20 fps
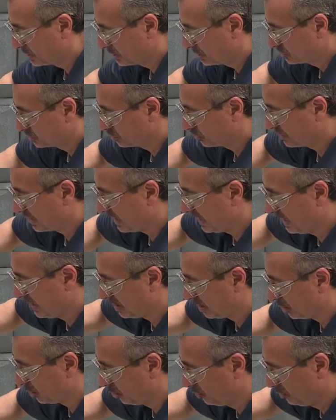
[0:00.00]
So
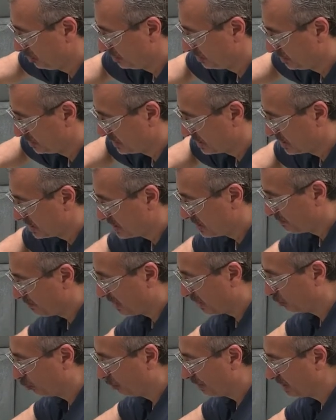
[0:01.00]
now,
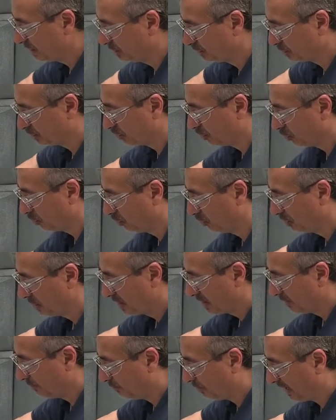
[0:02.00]
my ratio,
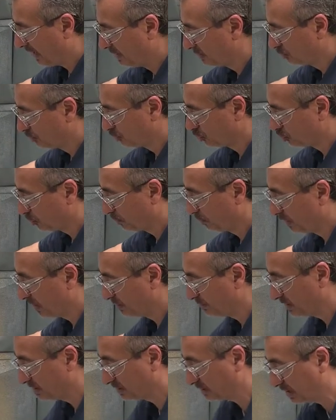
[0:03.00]
binder to
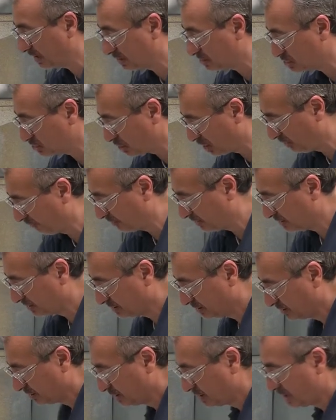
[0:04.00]
pigment and solvent,
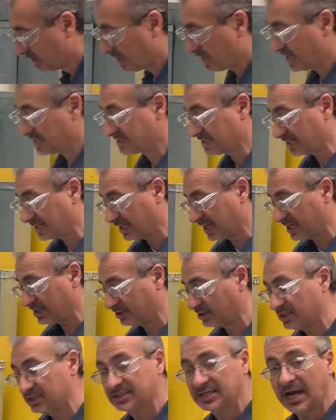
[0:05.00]
is again,
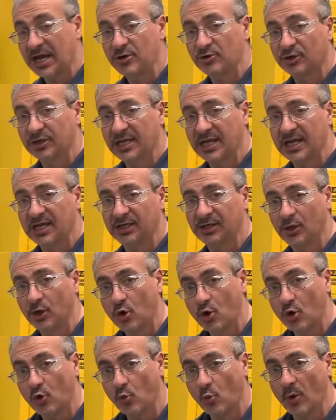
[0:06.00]
entire can,
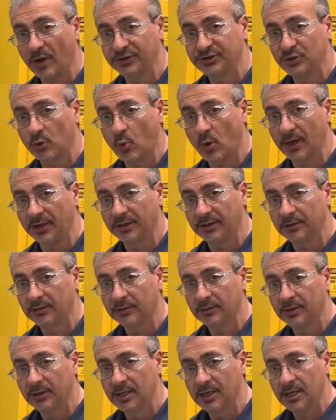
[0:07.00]
one to one.
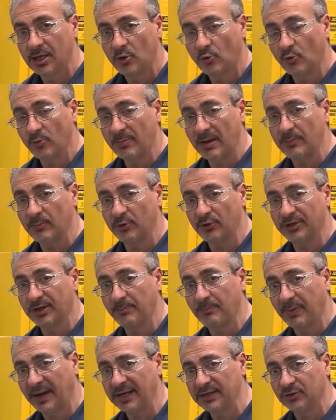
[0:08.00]
Remember, the
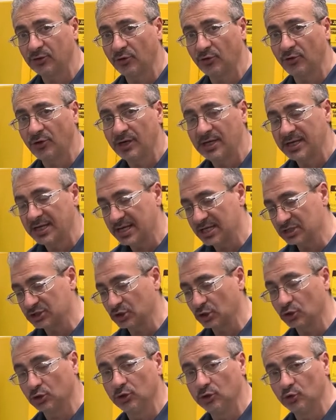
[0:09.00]
binder is the
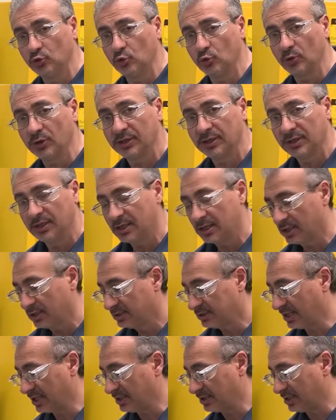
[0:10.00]
glue
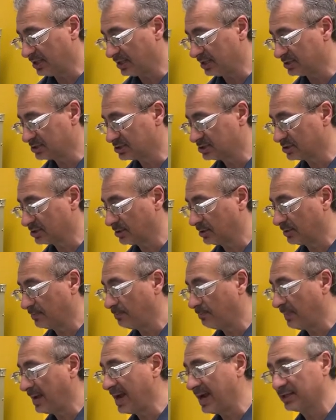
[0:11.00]
that is
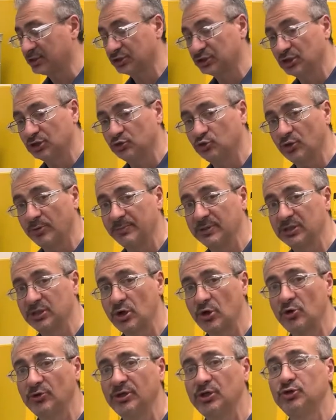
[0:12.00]
matched to the
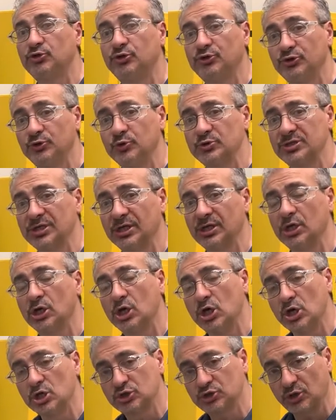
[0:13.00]
material that you're using
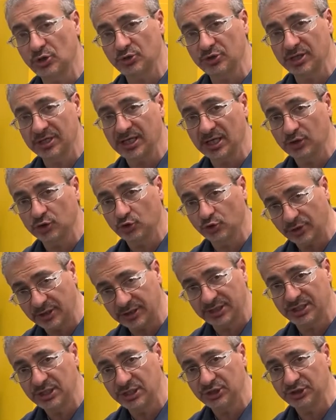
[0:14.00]
so you can get good
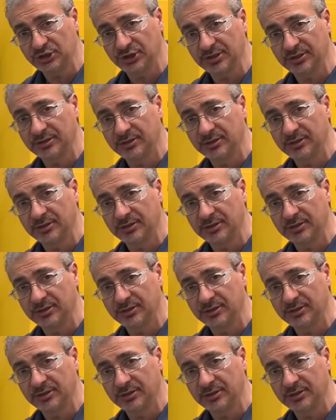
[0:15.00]
adhesion